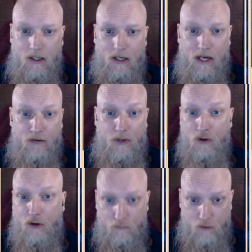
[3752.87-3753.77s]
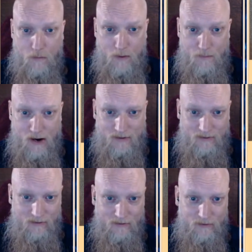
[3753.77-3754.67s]
if we look at Roman
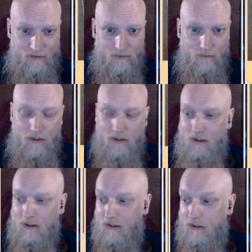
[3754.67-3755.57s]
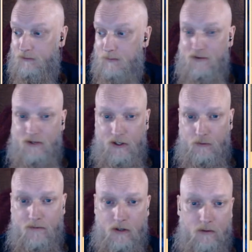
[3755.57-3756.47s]
practices, especially because
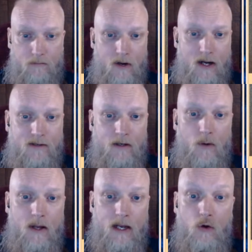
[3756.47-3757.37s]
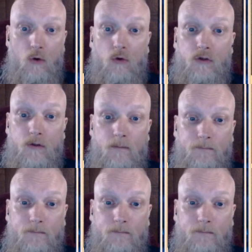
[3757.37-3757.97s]
we have a lot of writing where they looked